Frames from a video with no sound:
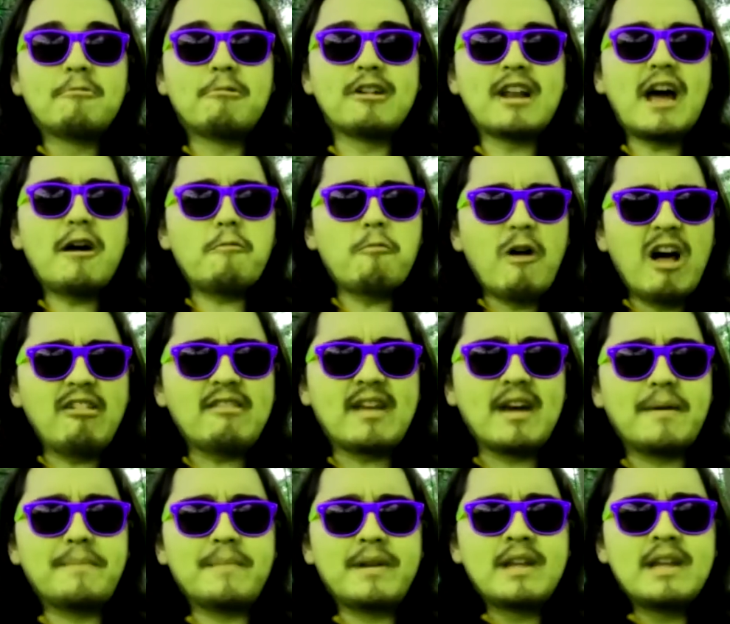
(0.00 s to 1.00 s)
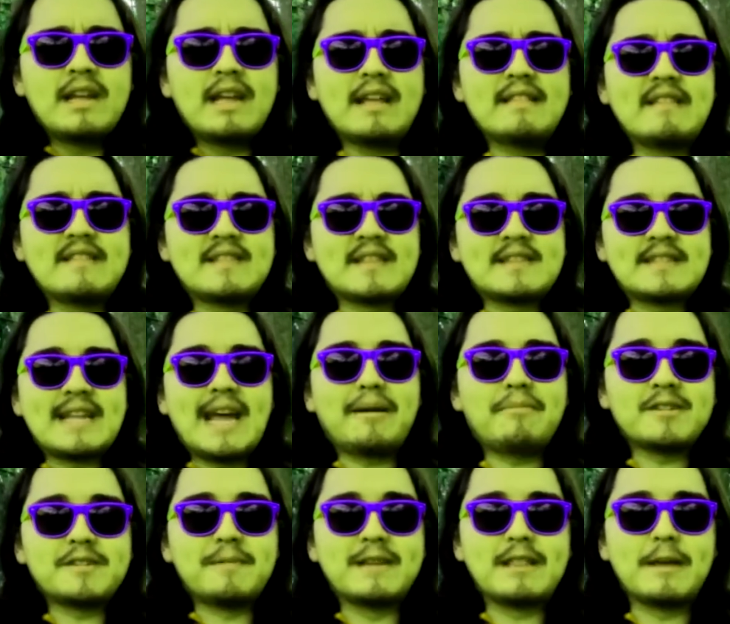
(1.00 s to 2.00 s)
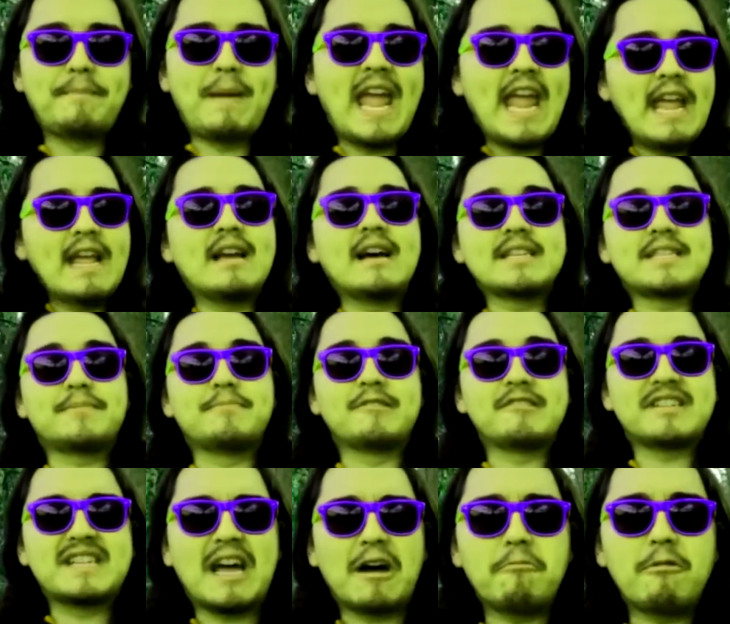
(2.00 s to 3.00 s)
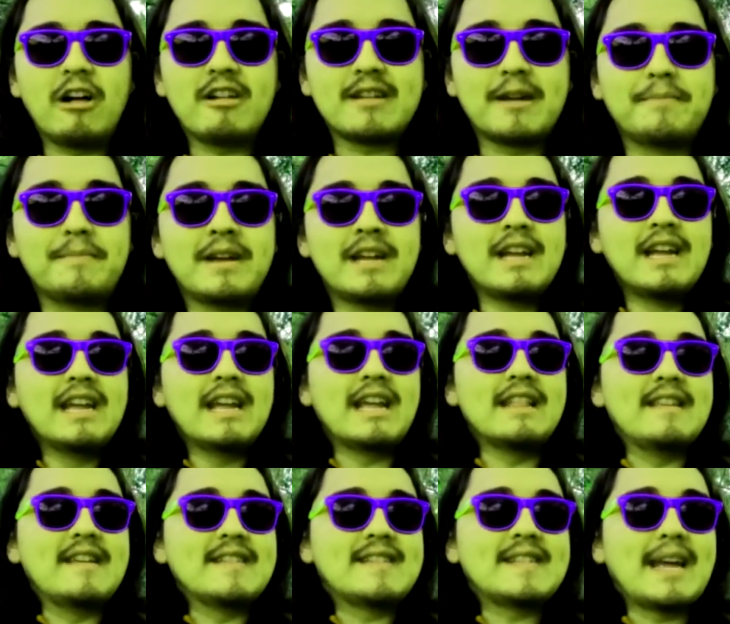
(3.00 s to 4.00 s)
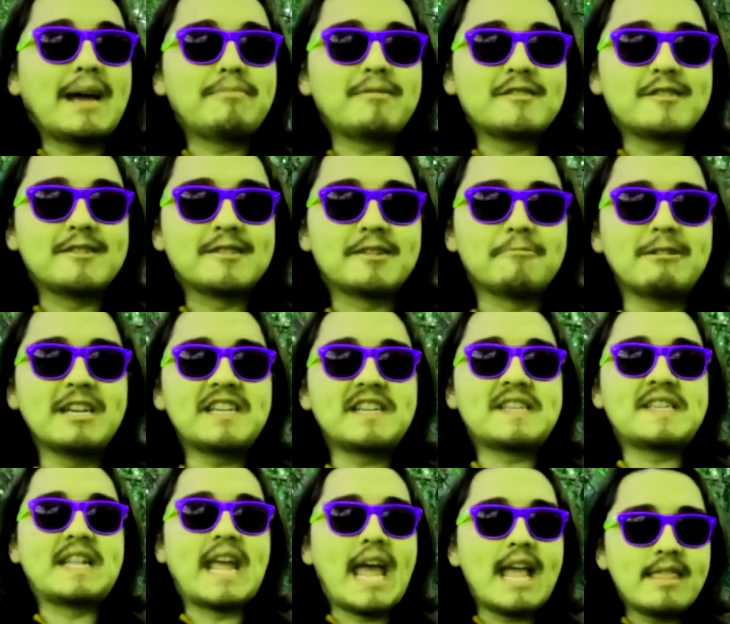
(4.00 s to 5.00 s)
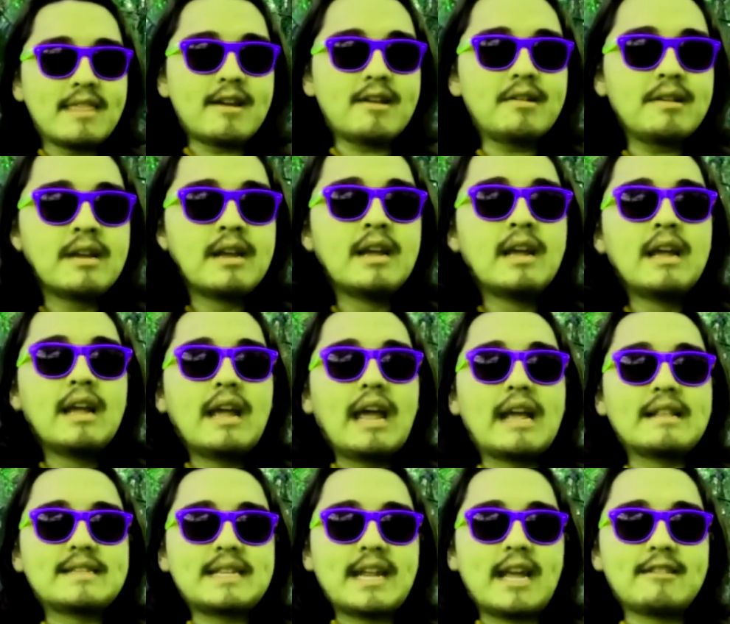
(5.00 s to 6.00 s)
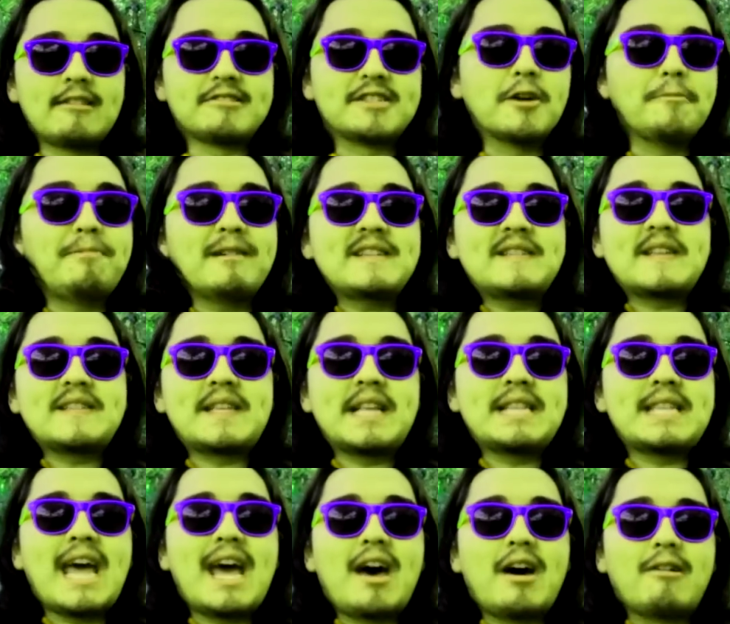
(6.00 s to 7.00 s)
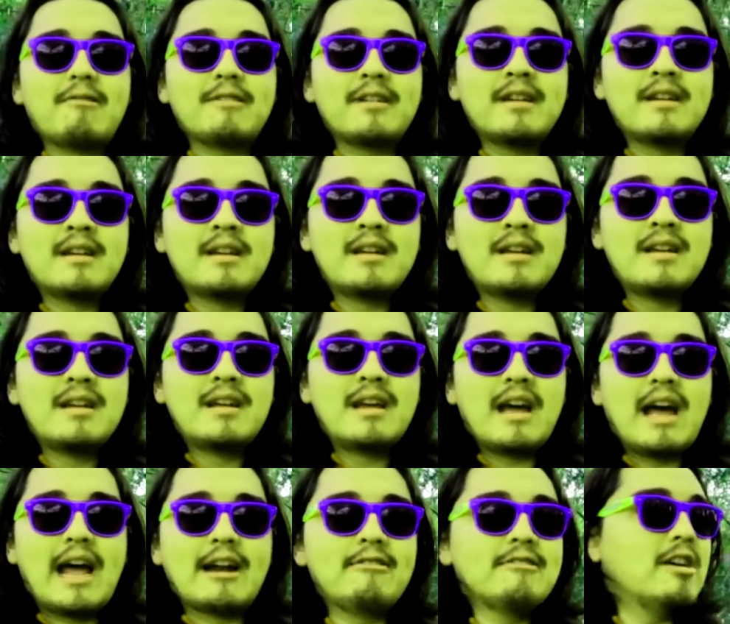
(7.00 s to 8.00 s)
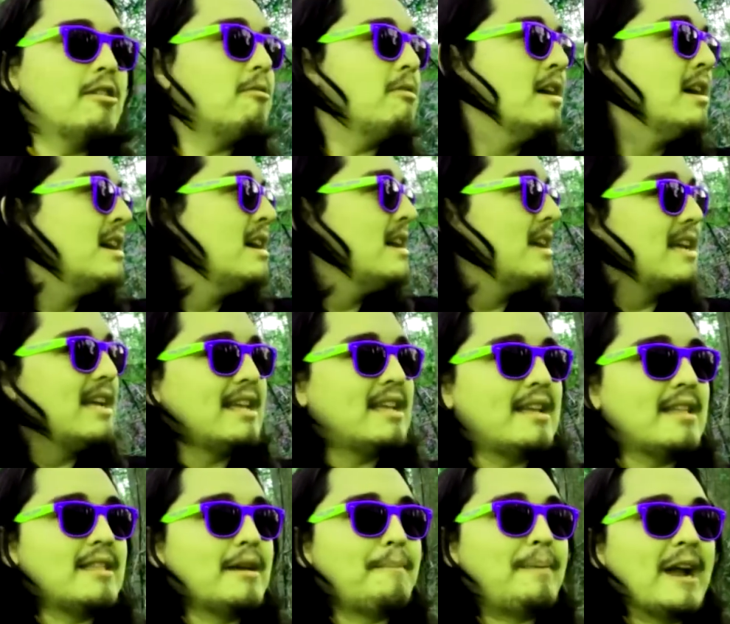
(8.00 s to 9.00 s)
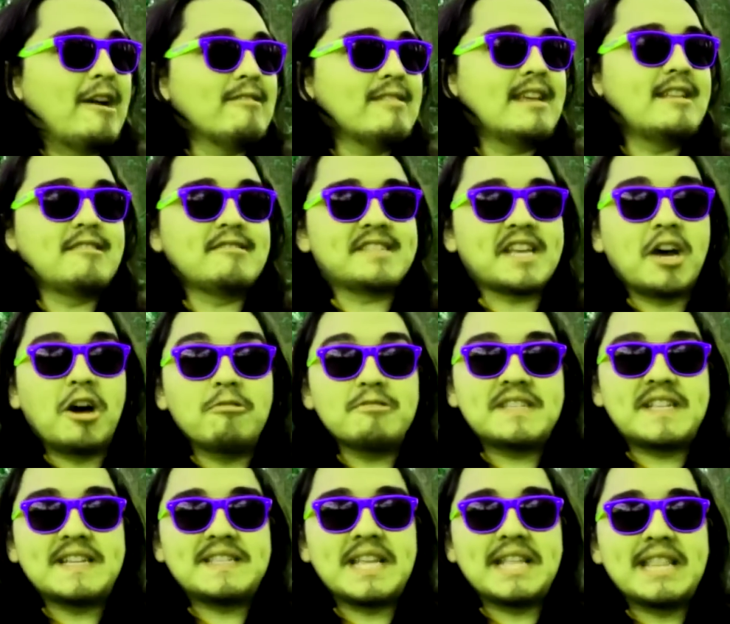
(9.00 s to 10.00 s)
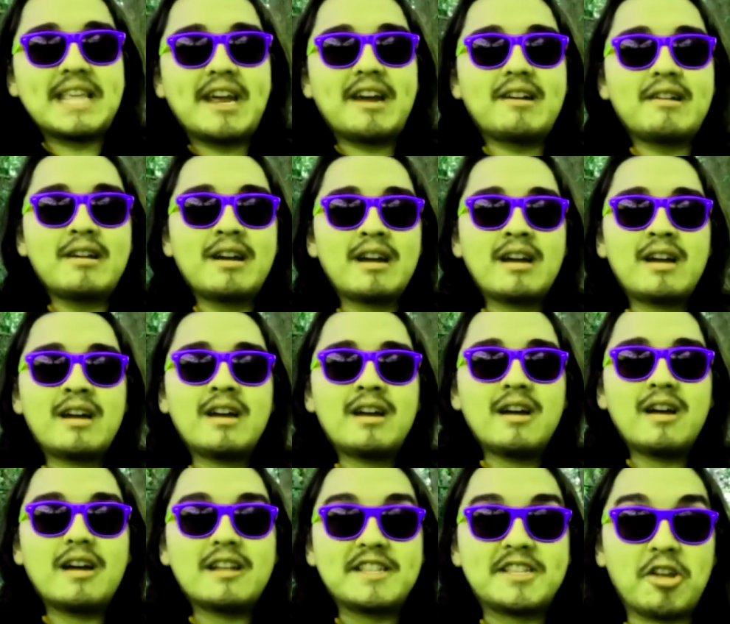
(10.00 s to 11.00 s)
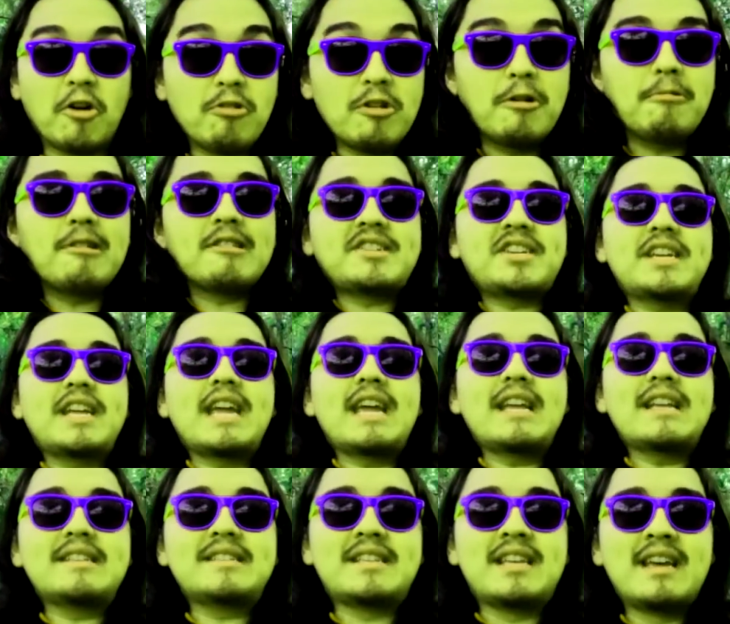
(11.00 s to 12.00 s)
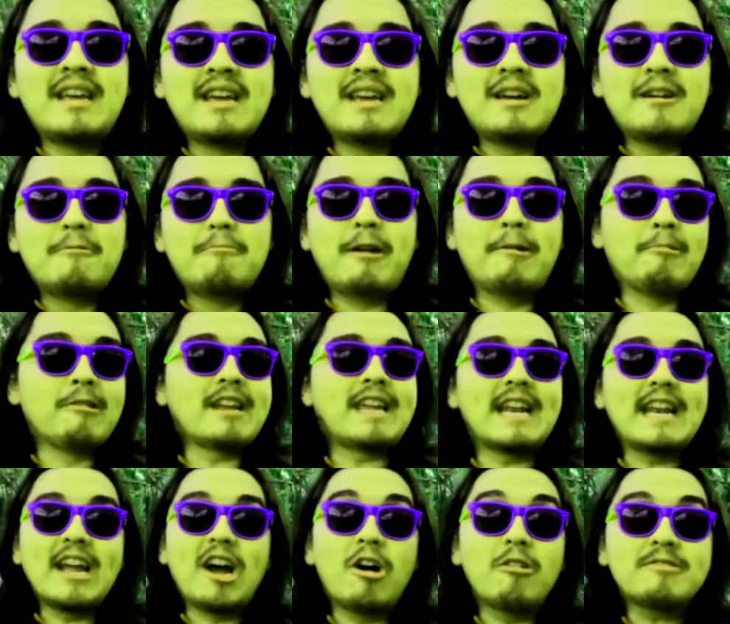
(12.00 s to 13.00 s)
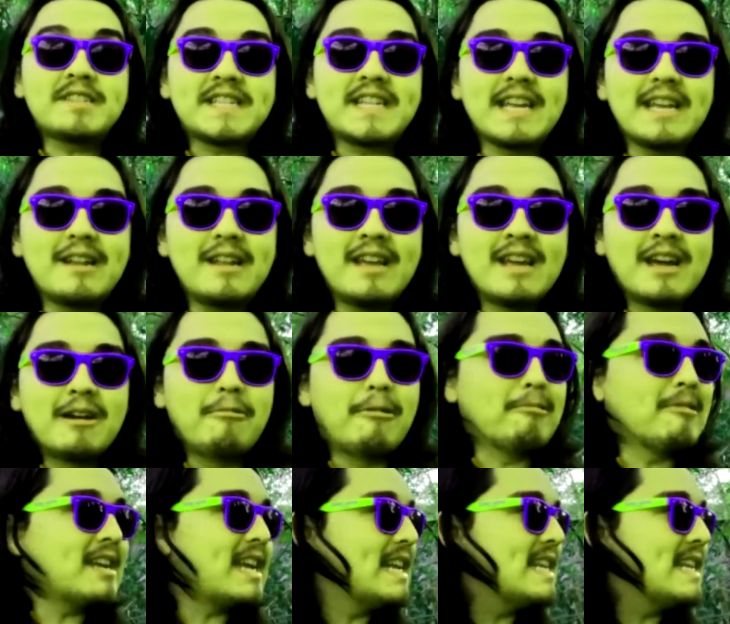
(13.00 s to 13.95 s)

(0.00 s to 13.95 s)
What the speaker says: we're not welcome in this establishment. The paying customer is not welcome in the establishment. So we just stand there and stand. There's no place to sit down. I don't know. Apparently there's a hostess in there. Don't know where she is. We weren't getting hosted. We weren't